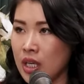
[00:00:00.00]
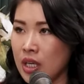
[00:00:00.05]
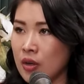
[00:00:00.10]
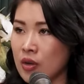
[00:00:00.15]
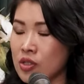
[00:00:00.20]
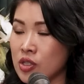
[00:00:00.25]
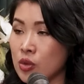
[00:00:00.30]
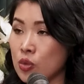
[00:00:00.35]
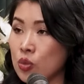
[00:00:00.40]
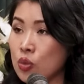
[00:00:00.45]
He
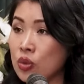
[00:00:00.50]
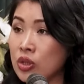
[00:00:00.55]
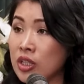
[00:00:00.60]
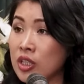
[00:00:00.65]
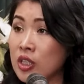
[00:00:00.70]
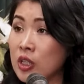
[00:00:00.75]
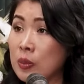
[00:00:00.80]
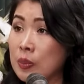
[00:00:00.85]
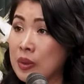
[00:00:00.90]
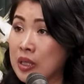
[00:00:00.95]
goes, would
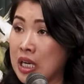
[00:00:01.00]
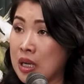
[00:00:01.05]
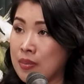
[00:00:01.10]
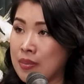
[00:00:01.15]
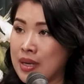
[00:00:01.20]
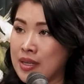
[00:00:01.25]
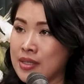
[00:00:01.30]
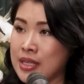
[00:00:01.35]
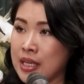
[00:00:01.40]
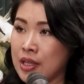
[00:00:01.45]
you become
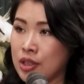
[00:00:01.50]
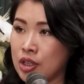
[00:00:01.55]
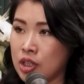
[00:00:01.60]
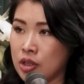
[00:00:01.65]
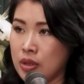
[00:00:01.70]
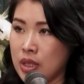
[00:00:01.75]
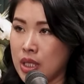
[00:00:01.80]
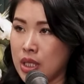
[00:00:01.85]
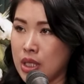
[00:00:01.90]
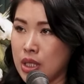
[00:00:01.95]
my
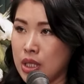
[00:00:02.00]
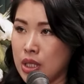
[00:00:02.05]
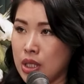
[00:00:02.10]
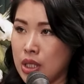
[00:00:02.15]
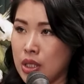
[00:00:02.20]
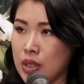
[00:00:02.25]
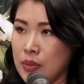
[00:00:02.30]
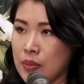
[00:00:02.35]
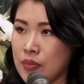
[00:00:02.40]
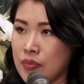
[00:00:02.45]
secretary?
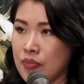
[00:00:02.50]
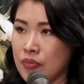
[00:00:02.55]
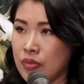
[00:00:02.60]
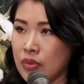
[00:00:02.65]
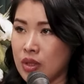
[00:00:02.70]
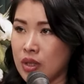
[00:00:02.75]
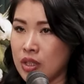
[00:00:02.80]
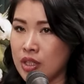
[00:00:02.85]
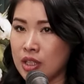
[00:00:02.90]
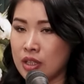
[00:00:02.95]

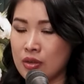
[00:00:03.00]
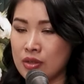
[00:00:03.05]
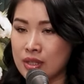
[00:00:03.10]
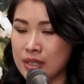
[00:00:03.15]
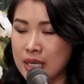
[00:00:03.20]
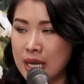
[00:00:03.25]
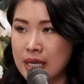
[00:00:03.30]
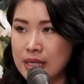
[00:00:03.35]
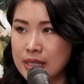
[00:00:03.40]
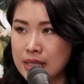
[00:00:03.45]
She goes,
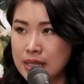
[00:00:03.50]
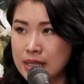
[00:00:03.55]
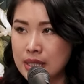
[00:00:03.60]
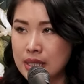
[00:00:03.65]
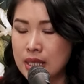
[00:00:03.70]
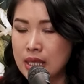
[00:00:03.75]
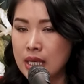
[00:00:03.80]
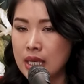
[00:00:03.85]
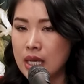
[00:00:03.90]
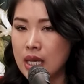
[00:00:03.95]
yes.
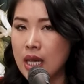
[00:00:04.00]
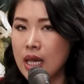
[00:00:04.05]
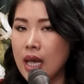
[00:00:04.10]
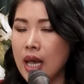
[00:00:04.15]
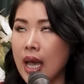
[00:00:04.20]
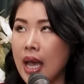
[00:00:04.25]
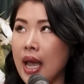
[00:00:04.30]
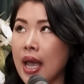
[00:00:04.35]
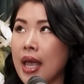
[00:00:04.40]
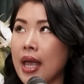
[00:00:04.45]

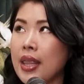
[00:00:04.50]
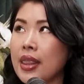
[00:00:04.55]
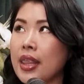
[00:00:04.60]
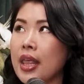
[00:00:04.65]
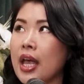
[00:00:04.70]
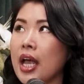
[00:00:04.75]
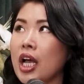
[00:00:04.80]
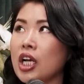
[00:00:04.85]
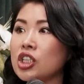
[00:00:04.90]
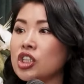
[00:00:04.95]

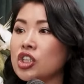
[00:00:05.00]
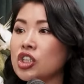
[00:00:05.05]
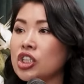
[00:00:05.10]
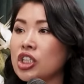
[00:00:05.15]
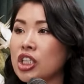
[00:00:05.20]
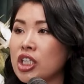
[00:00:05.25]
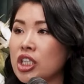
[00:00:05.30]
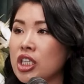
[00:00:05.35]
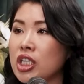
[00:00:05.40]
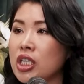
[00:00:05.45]
And
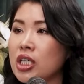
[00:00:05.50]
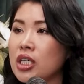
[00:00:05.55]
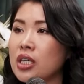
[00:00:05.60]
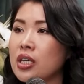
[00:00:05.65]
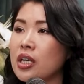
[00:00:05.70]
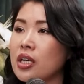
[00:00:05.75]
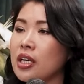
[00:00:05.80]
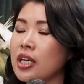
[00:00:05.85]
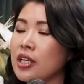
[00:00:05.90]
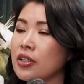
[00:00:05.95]

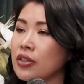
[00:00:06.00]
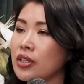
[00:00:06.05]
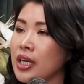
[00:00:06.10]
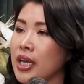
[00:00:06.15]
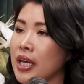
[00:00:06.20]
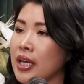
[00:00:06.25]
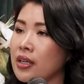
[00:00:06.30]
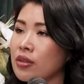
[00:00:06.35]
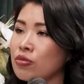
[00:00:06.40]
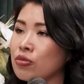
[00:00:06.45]
she
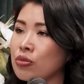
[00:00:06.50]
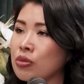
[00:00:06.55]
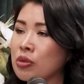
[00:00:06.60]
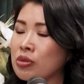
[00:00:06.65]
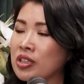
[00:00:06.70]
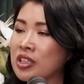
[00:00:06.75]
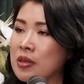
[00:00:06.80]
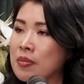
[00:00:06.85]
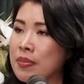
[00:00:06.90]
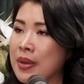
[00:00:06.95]
literally
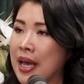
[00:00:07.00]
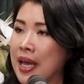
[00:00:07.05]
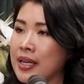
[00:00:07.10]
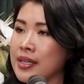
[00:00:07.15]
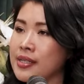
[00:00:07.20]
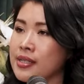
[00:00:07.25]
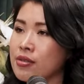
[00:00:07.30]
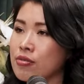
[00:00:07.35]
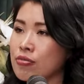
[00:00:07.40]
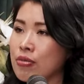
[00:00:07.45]
wrote
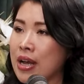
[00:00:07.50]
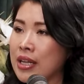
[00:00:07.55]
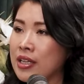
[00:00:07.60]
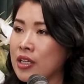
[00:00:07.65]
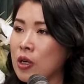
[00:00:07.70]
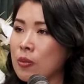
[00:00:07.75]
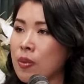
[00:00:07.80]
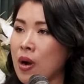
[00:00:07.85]
debates, read new